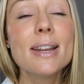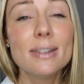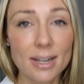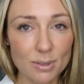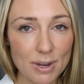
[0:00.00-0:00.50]

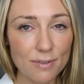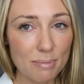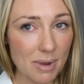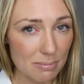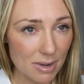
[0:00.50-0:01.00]
next week for
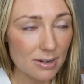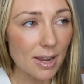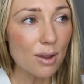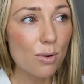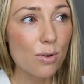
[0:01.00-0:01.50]
Money
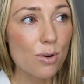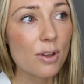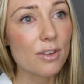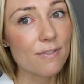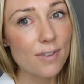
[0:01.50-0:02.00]
Monday or
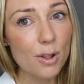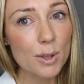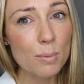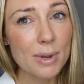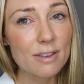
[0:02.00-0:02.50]
the
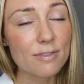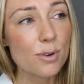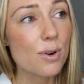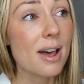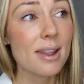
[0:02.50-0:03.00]
following week for